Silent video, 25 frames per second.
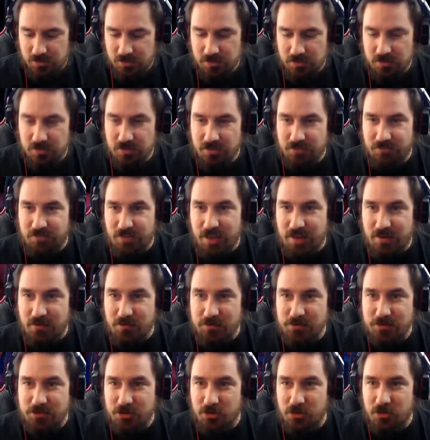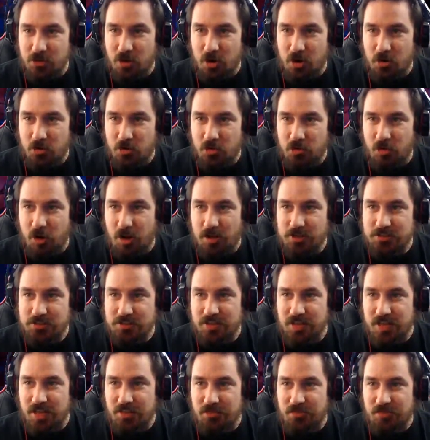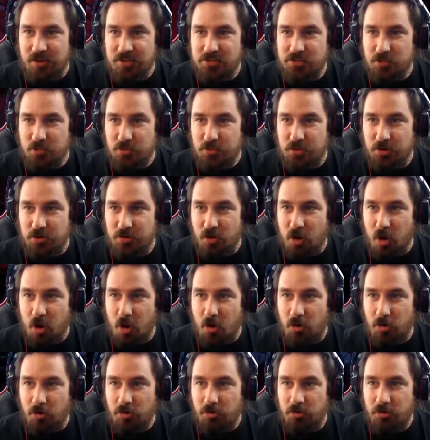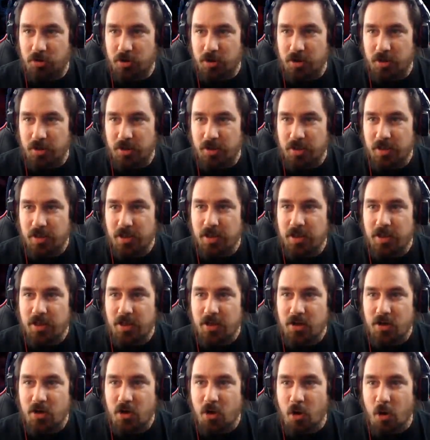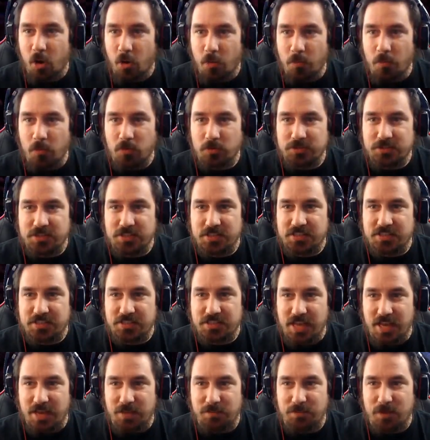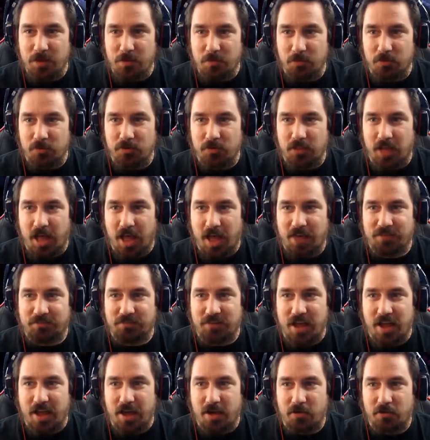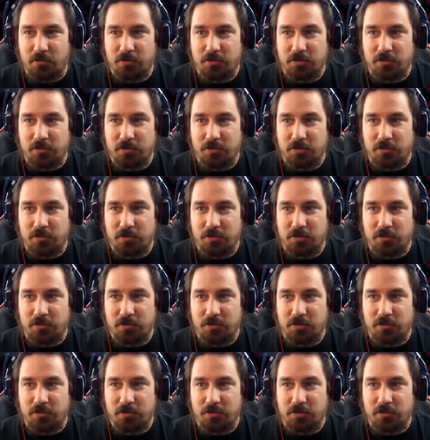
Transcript: The Venoms are crossing that threshold. There are almost the same number alive now.